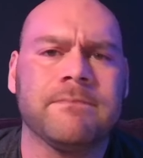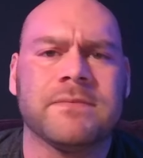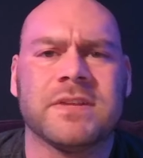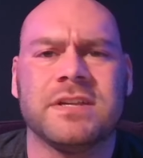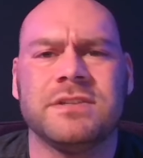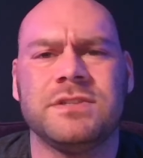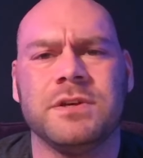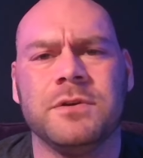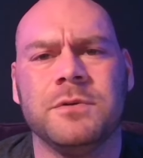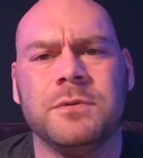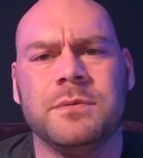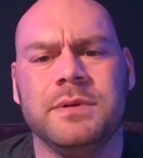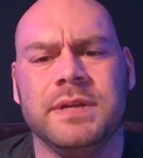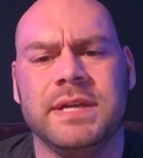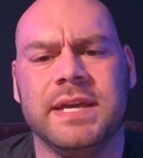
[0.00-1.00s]

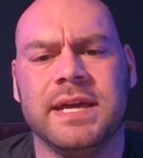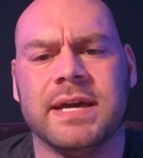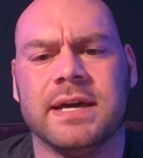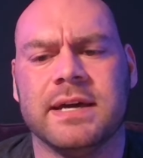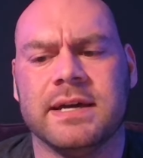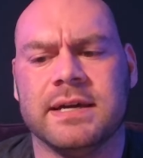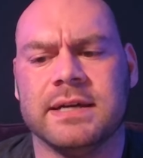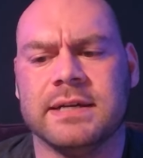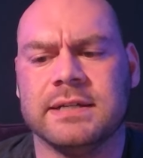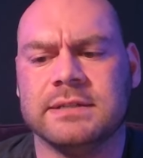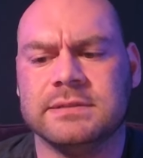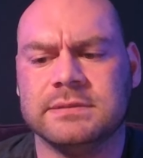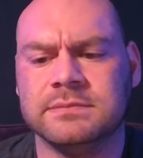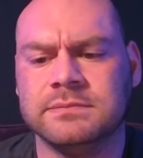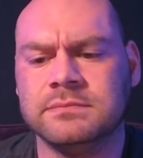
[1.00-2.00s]
So yeah,
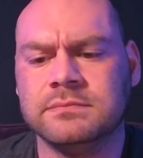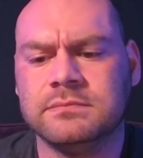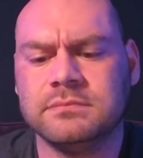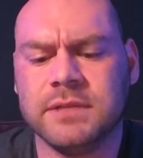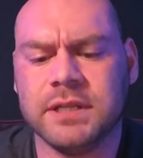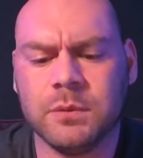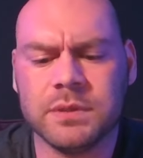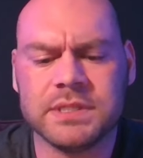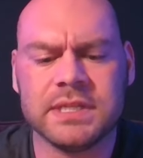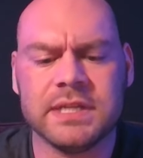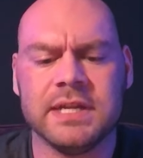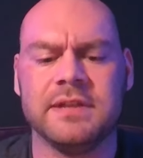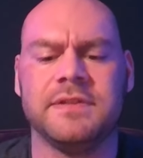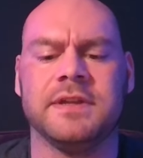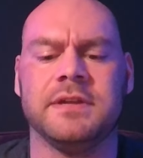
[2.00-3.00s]
it wasn't
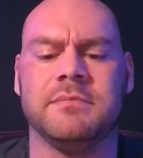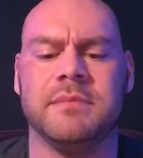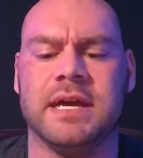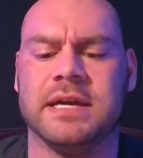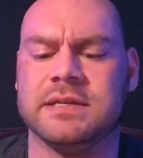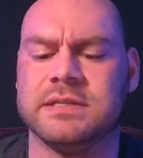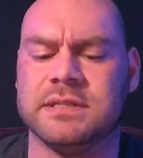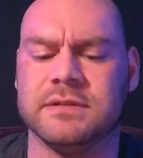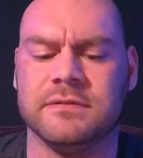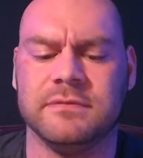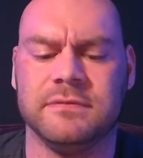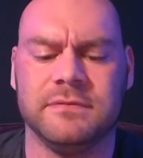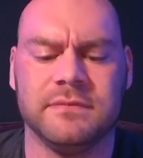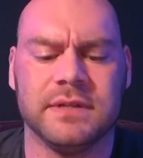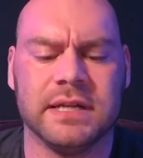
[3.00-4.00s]
anything
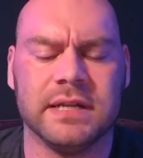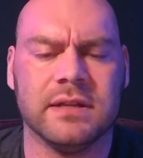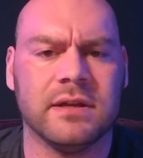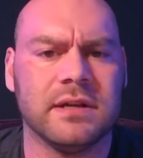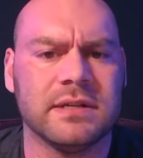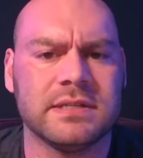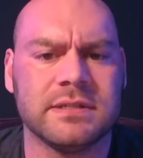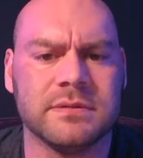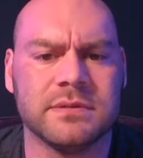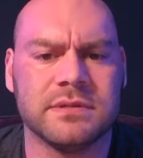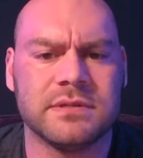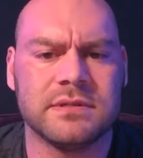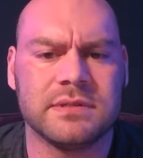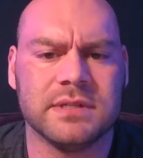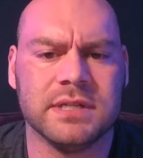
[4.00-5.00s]
massive that I lost. It
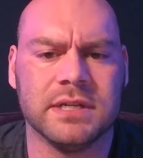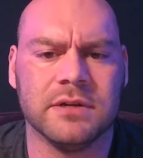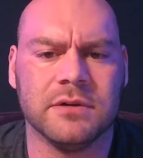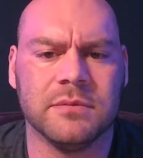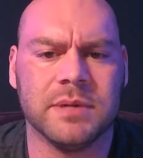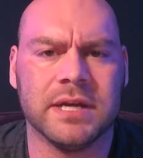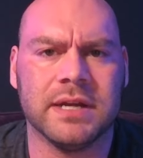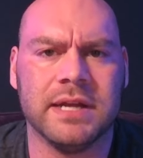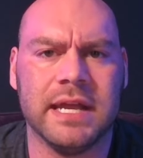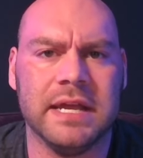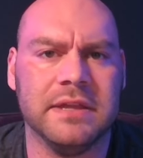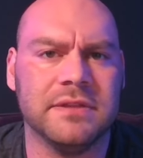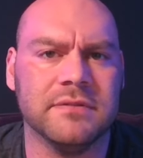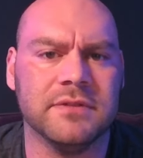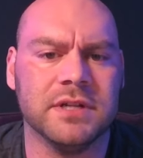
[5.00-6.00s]
was, about
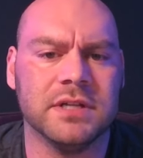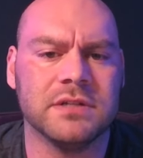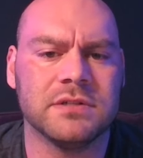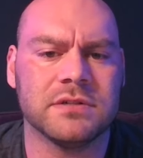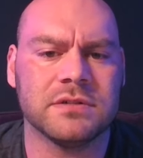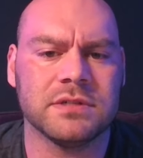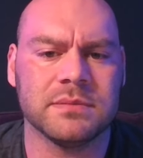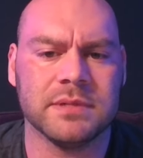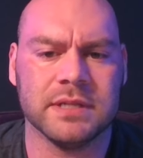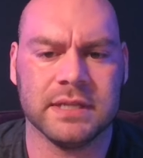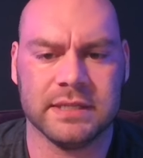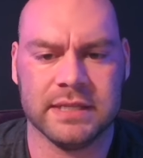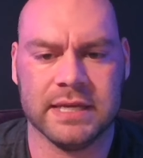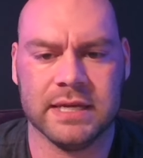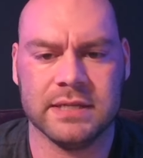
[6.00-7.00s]
1/8 of an inch or something
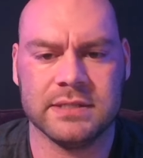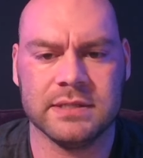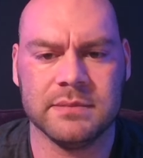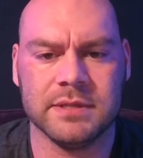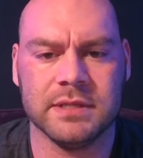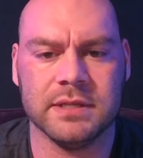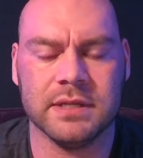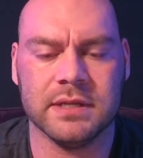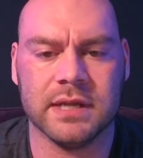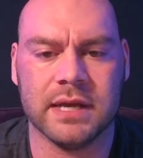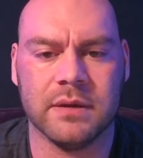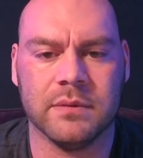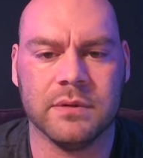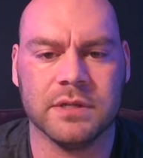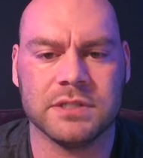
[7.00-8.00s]
like that. Something that
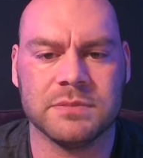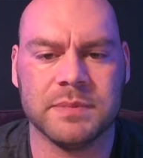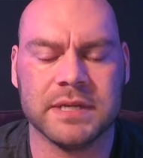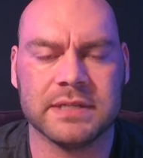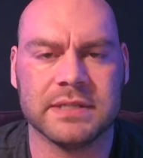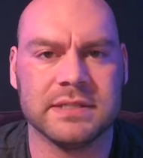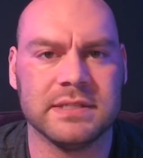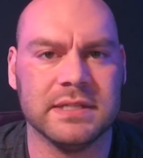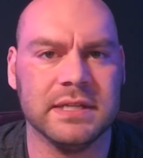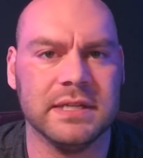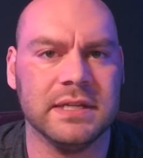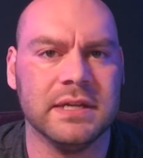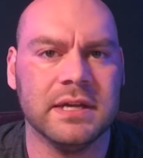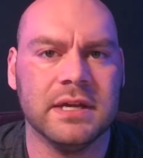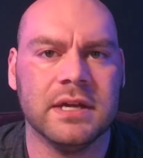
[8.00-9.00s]
I would expect to
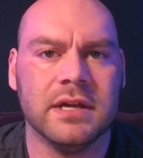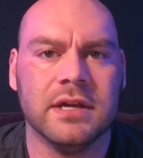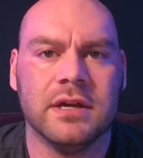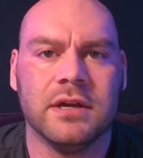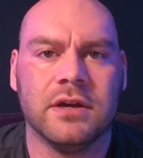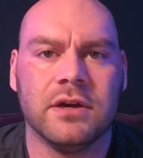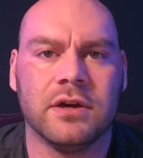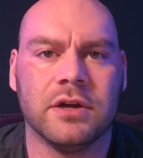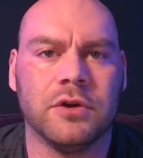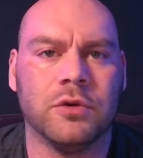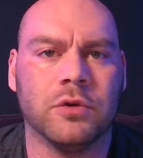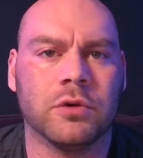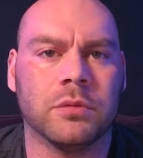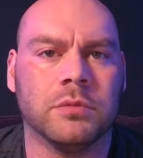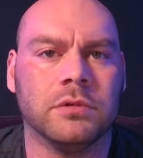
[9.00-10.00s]
see on a
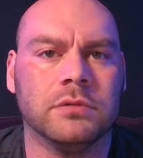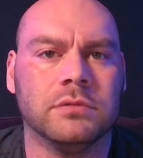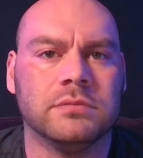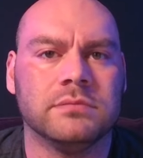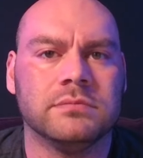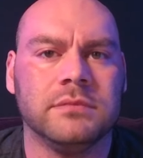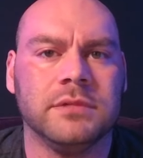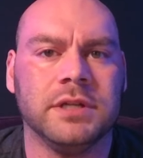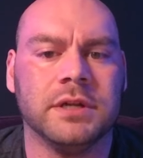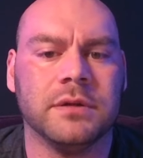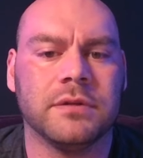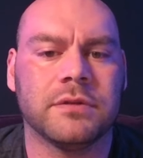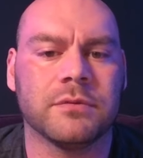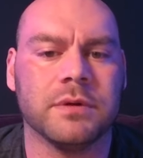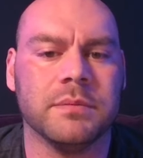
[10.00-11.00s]
normal,
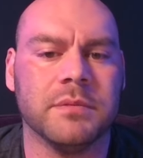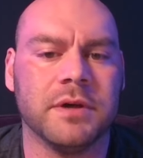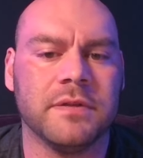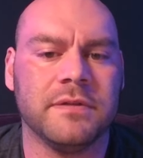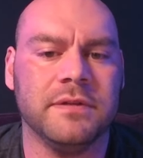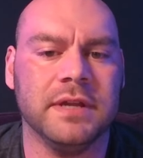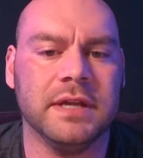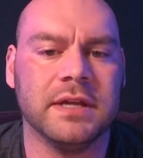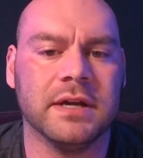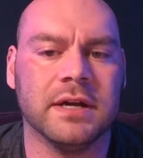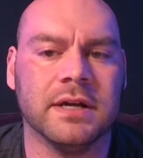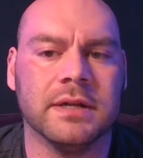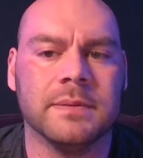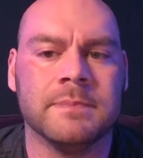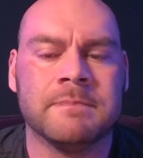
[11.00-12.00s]
3-month decon.